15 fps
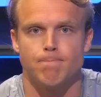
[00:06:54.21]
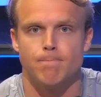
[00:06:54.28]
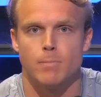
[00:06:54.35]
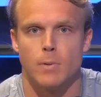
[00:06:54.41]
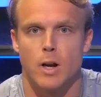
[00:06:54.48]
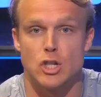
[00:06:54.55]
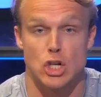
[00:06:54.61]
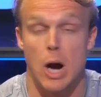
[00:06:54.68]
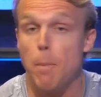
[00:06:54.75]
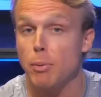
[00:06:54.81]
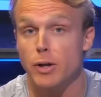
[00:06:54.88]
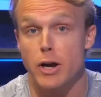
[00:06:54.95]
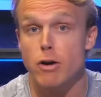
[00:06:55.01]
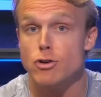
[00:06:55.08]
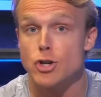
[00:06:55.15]
Because a couple
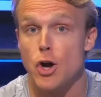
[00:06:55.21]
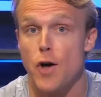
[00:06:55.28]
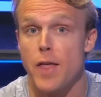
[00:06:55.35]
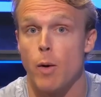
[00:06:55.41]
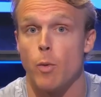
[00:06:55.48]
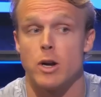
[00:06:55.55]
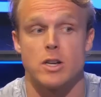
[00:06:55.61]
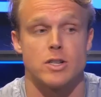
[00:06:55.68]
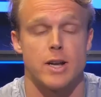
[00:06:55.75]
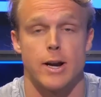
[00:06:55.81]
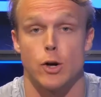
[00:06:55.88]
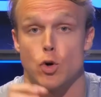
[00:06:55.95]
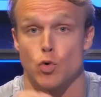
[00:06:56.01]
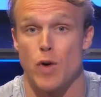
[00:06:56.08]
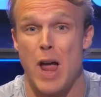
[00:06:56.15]
of years ago, they would have
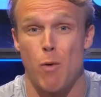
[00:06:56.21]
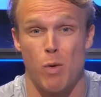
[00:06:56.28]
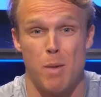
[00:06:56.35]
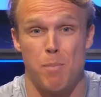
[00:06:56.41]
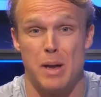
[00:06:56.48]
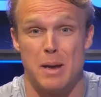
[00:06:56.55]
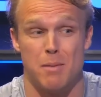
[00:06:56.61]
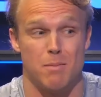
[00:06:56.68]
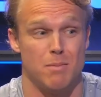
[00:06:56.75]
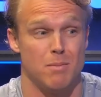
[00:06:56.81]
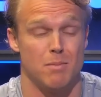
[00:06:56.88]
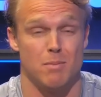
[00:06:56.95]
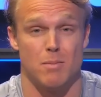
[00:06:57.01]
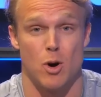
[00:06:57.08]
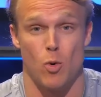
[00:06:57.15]
said, Great, we beat
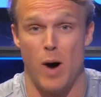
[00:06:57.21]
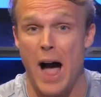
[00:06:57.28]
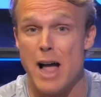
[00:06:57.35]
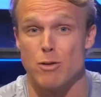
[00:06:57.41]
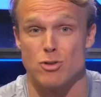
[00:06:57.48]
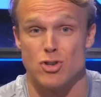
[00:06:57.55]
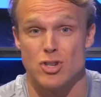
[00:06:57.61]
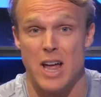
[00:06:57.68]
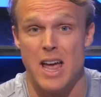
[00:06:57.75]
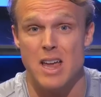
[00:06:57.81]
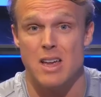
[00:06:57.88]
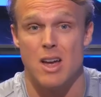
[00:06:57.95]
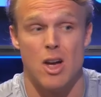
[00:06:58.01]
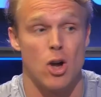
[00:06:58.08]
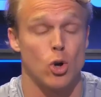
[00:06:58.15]
Ohio
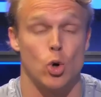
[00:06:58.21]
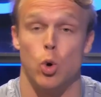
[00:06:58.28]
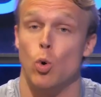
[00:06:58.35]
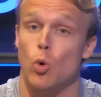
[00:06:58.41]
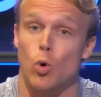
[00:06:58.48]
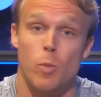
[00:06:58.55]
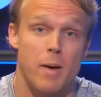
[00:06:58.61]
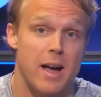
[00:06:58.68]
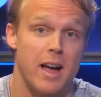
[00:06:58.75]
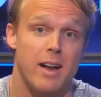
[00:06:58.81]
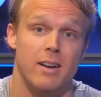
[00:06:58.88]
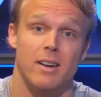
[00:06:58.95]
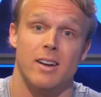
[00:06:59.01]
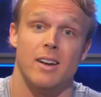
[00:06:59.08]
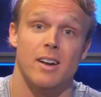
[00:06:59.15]
State. Cool, man.
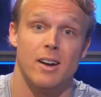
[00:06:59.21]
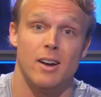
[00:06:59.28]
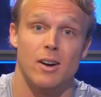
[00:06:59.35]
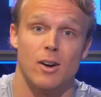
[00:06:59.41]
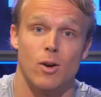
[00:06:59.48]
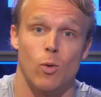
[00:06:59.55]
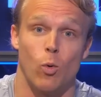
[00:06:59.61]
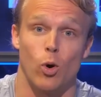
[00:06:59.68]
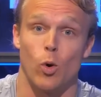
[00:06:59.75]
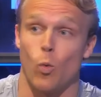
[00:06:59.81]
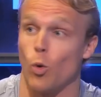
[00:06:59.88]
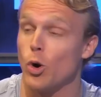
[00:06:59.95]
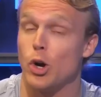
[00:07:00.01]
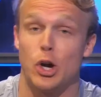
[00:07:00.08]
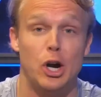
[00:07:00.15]
We're,
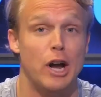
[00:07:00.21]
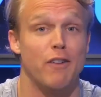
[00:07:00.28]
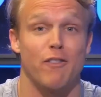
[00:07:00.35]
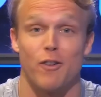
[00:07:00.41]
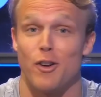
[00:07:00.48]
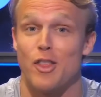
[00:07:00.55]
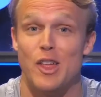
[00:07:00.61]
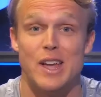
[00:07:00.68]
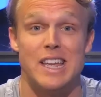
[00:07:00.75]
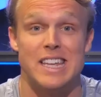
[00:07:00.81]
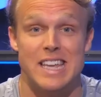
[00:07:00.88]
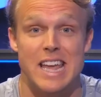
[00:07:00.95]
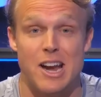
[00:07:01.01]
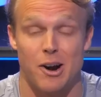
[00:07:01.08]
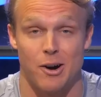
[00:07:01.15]
we're good for the
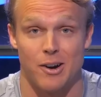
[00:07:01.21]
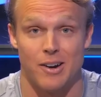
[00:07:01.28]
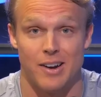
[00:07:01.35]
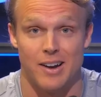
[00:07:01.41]
year.